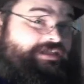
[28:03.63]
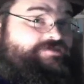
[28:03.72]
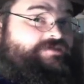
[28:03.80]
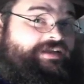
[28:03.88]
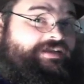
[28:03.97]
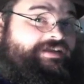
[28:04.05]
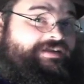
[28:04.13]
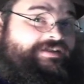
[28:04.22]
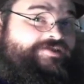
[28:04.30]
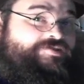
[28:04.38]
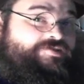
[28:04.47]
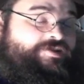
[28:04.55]
trying to get into
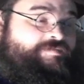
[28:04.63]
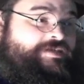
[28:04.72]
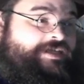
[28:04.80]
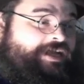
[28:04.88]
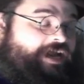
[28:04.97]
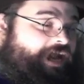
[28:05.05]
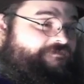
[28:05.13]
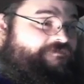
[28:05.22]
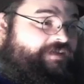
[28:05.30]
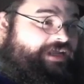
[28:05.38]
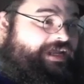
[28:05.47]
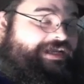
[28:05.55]
this room. I
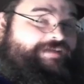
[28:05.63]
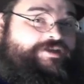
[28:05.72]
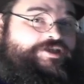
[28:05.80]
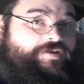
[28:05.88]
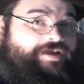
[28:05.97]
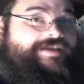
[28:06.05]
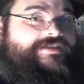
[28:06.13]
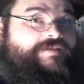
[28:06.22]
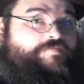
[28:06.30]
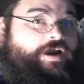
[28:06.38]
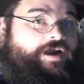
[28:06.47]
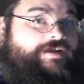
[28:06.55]
feel like I'm in Jurassic
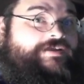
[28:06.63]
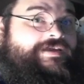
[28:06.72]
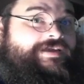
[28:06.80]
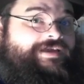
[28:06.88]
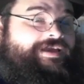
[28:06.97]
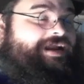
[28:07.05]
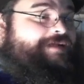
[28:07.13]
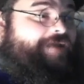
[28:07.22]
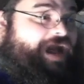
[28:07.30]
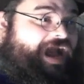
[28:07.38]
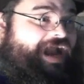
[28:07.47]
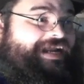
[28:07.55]
Park, and I'm
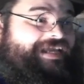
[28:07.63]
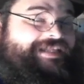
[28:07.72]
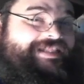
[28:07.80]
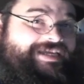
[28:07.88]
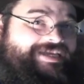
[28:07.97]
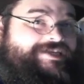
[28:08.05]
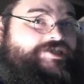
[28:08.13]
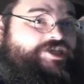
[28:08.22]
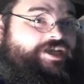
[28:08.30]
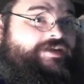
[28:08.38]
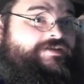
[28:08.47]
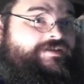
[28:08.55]
hiding in the
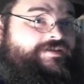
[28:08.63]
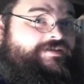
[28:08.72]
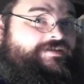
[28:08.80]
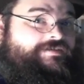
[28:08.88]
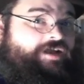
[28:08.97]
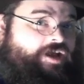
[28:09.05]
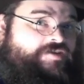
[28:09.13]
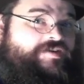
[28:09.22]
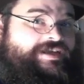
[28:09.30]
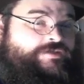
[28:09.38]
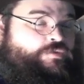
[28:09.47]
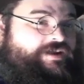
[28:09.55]
kitchen
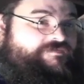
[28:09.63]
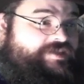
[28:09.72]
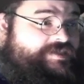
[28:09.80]
underneath one of the